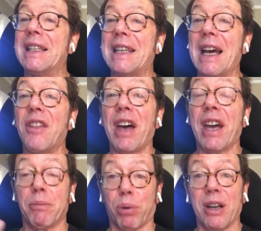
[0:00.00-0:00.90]
Death had
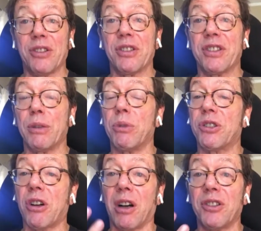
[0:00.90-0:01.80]
a presence, it was
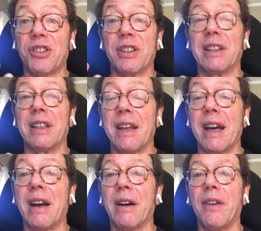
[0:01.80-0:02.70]
constantly
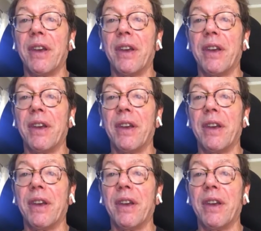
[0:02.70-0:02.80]
there.